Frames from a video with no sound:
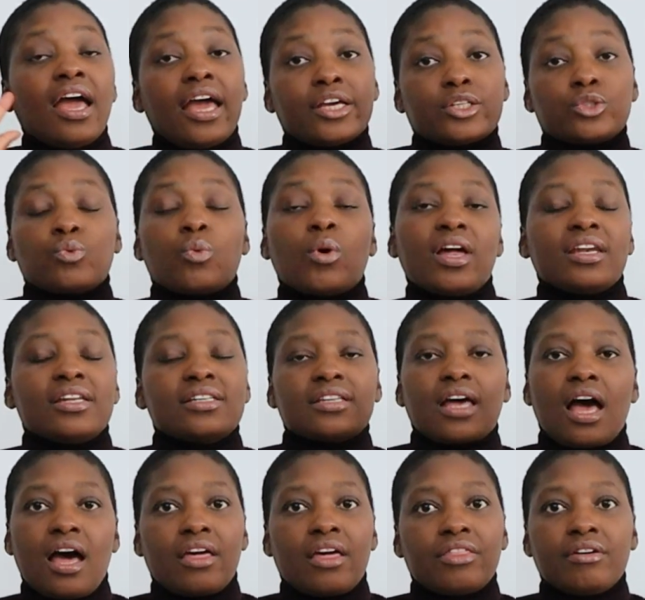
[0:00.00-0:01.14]
as well as
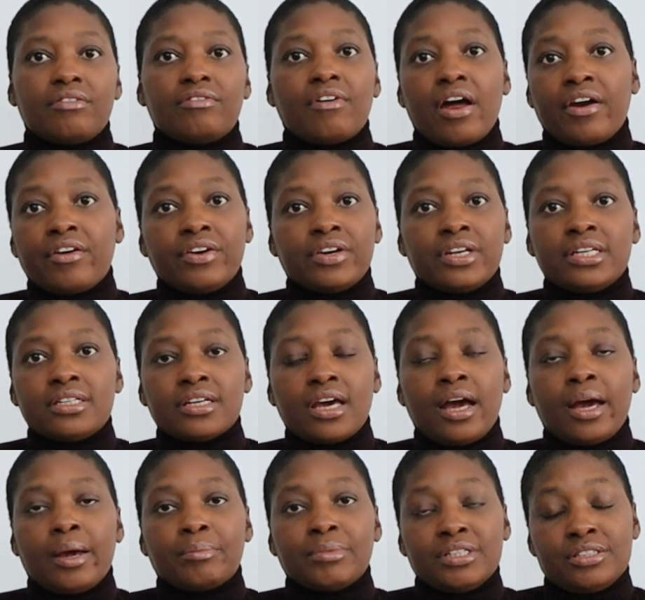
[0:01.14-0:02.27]
other varied
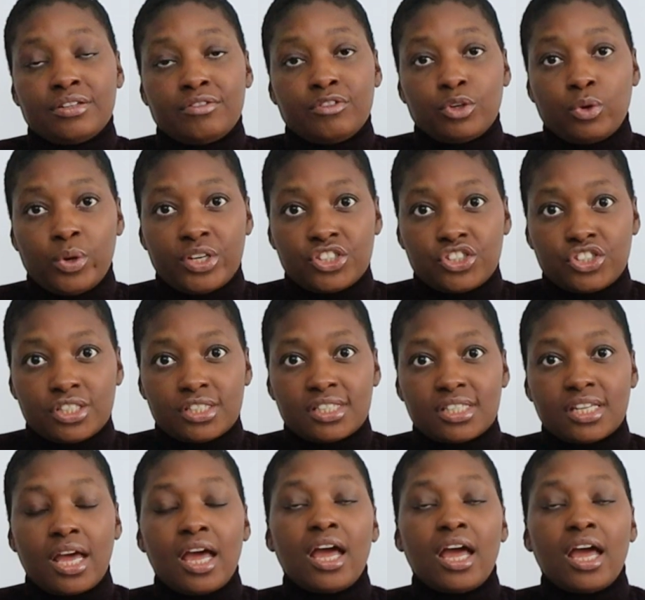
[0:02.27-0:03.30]
um, interview questions.